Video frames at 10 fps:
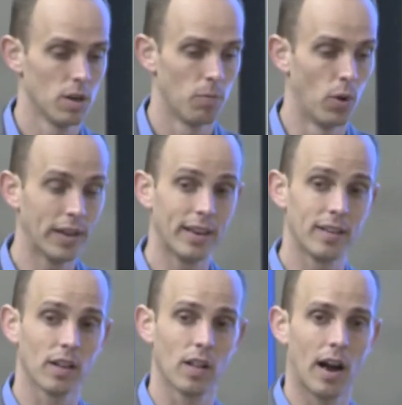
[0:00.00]
putting it
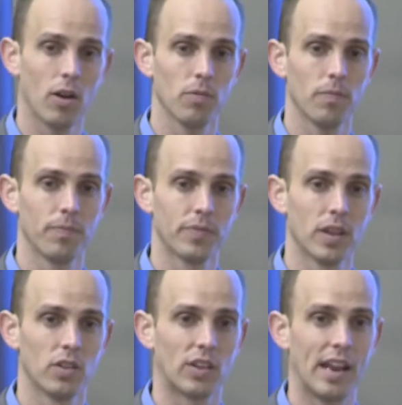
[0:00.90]
in the cloud,
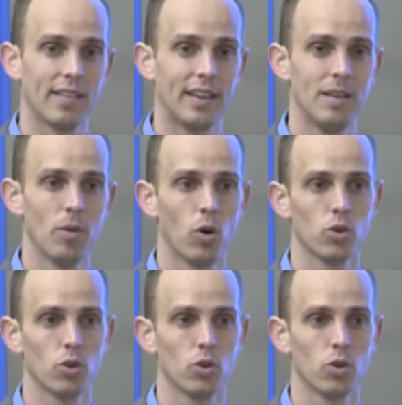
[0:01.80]
scanning that email,